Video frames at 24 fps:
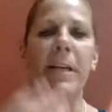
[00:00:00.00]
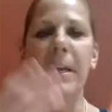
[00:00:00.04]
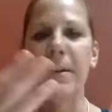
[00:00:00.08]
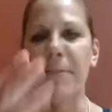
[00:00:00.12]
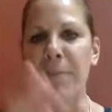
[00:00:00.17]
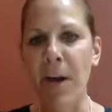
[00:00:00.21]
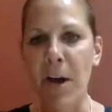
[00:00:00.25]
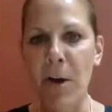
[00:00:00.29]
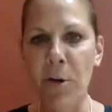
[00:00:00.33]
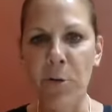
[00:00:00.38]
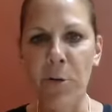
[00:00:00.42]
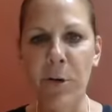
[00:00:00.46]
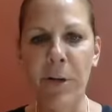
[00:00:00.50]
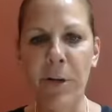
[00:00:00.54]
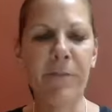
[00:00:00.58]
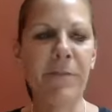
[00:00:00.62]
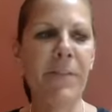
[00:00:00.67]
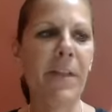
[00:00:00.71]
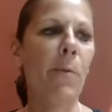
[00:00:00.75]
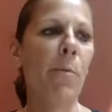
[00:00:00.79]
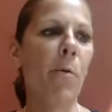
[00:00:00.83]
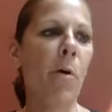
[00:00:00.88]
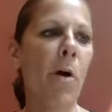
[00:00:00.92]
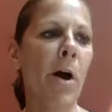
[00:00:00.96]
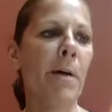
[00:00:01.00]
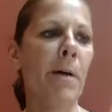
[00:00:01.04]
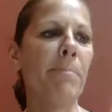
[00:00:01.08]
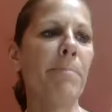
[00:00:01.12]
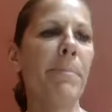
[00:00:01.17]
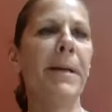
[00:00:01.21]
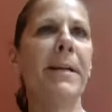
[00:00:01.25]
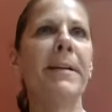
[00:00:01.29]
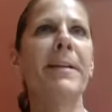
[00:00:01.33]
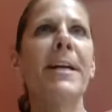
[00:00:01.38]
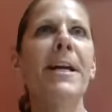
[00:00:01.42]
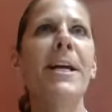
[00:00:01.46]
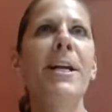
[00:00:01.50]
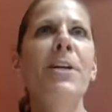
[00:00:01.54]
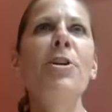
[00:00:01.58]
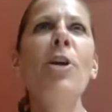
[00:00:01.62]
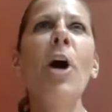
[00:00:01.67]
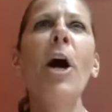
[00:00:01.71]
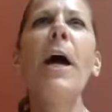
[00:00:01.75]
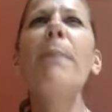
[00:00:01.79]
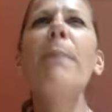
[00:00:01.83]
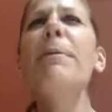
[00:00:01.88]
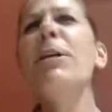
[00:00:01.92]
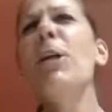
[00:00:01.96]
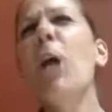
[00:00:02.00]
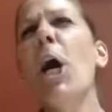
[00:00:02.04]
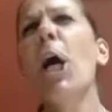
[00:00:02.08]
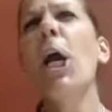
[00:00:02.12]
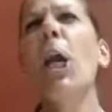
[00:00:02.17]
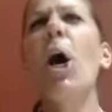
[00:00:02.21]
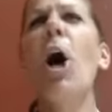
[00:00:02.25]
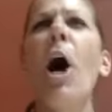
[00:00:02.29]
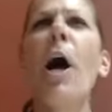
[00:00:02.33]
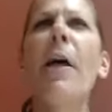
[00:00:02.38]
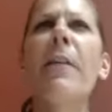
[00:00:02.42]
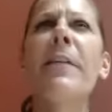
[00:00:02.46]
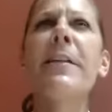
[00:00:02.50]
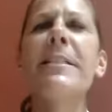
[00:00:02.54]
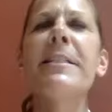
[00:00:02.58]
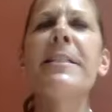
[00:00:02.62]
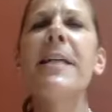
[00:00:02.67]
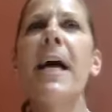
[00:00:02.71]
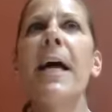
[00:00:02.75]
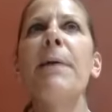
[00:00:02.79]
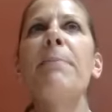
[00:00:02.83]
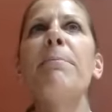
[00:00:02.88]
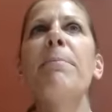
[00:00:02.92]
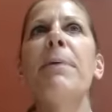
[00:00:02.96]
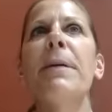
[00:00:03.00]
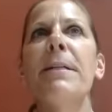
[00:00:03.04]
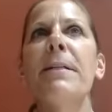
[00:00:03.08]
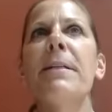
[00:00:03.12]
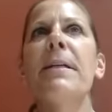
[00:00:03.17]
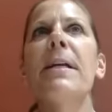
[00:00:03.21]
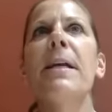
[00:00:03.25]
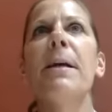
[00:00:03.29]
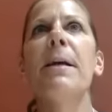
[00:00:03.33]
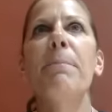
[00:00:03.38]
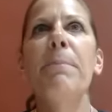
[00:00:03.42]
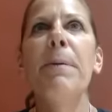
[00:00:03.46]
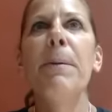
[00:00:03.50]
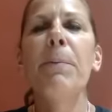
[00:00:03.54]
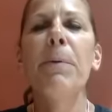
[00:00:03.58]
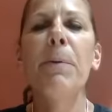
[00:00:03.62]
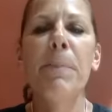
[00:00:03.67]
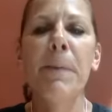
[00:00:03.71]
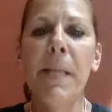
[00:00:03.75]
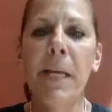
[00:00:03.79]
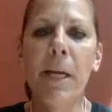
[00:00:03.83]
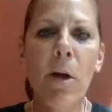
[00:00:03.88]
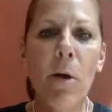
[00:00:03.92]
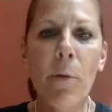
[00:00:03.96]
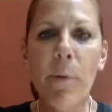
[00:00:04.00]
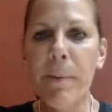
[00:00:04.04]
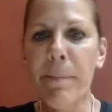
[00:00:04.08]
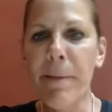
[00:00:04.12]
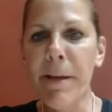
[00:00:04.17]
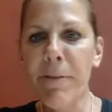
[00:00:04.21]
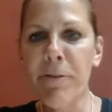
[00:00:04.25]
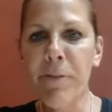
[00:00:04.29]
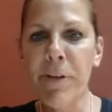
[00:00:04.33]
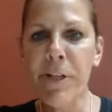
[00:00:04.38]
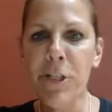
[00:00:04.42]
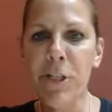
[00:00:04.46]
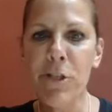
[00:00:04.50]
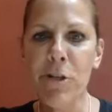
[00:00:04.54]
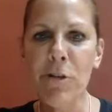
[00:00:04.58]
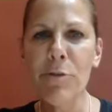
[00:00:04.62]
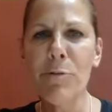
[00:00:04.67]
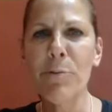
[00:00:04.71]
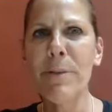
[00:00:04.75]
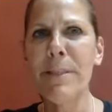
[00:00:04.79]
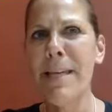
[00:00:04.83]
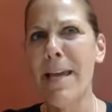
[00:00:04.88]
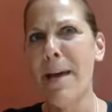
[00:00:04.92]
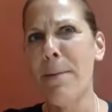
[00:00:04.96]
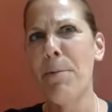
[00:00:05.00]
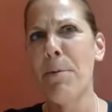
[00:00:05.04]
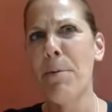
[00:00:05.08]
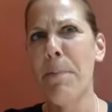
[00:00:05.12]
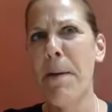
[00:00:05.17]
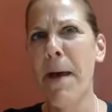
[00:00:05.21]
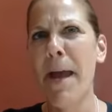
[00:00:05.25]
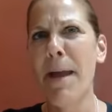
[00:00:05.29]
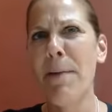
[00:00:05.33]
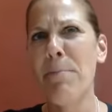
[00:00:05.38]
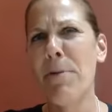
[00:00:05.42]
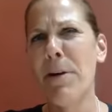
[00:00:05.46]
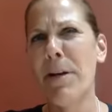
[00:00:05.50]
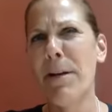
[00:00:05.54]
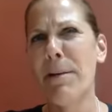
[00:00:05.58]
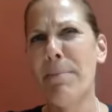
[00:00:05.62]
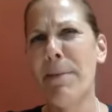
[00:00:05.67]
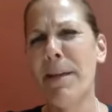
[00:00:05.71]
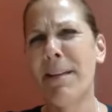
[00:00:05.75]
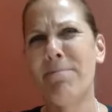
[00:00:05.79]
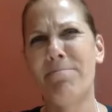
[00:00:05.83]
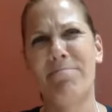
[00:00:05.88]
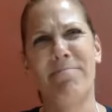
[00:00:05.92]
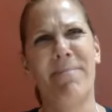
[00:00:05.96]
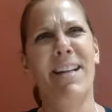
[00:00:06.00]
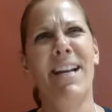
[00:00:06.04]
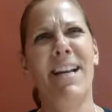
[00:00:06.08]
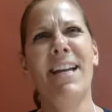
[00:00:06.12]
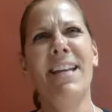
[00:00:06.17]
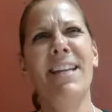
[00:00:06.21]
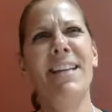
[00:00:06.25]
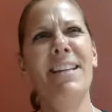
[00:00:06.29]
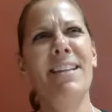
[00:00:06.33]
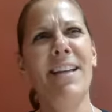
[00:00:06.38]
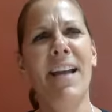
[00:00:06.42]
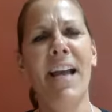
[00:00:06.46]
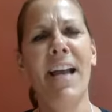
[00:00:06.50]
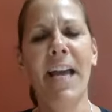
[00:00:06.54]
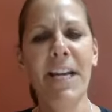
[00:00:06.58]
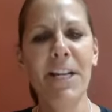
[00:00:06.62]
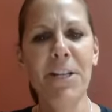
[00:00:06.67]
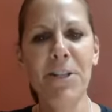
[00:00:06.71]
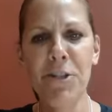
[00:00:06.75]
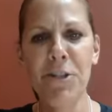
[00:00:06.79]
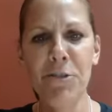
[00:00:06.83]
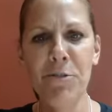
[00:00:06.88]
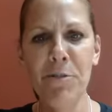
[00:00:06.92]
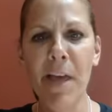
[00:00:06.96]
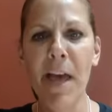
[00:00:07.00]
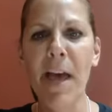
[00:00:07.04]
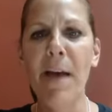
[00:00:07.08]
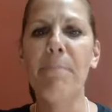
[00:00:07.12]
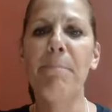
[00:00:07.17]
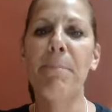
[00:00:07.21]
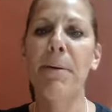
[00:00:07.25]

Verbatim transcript: give out if they want. But not, I mean, not all the time, but people will be like, oh, we made French toast with the apple pie bread. I'm like, how did, how did you do that?